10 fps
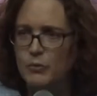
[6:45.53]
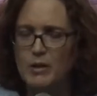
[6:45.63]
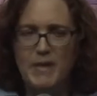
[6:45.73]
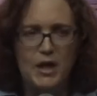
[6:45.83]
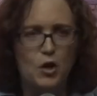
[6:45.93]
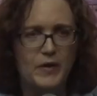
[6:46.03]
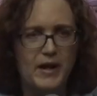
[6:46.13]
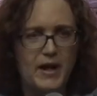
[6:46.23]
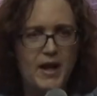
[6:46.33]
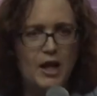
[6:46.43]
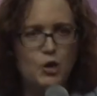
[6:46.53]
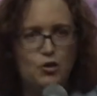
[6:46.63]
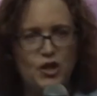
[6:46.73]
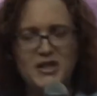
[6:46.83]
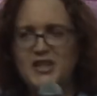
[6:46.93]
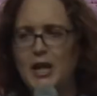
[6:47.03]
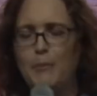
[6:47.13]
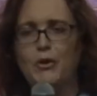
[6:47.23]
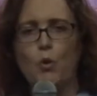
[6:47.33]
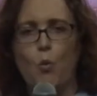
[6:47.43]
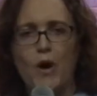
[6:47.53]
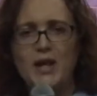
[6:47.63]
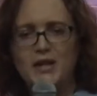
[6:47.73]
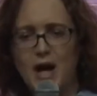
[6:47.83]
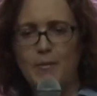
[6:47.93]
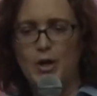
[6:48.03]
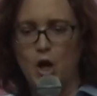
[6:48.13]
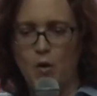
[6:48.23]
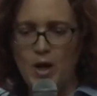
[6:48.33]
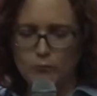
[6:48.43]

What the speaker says: We'd make all the, and you just tip the one domino,